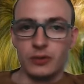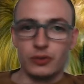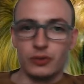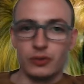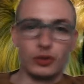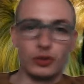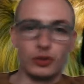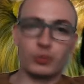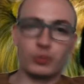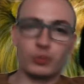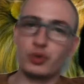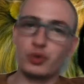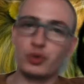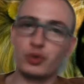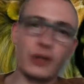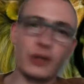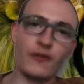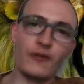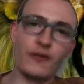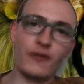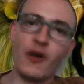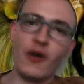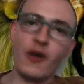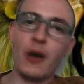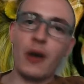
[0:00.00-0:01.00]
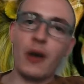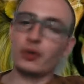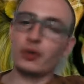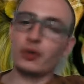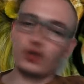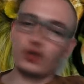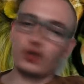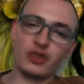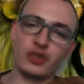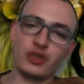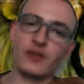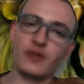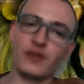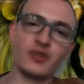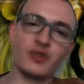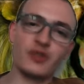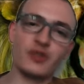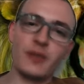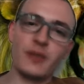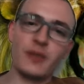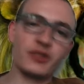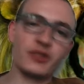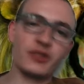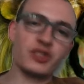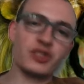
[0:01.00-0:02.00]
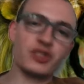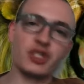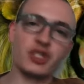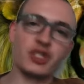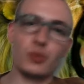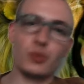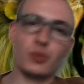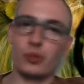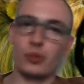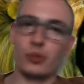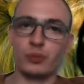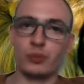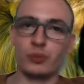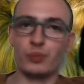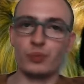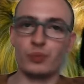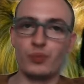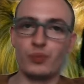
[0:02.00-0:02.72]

So 24 hours, just give us a message and we'll